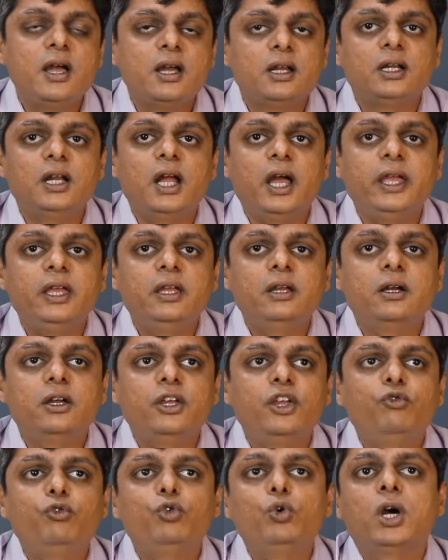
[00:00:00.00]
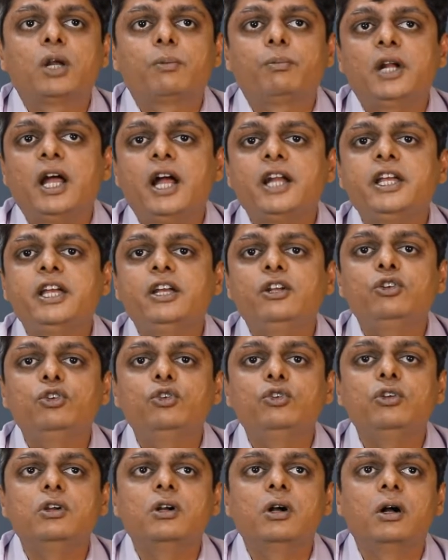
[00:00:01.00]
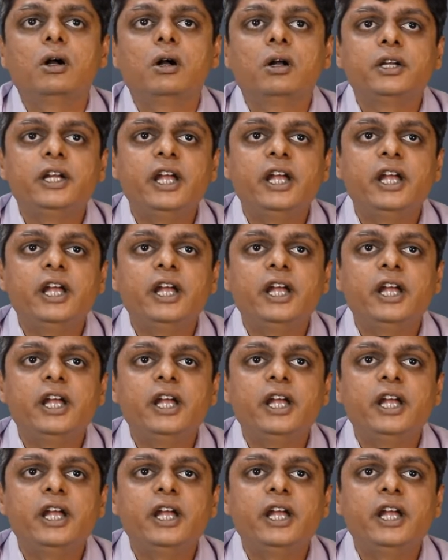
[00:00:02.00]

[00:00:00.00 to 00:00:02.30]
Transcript: Like if you are planning a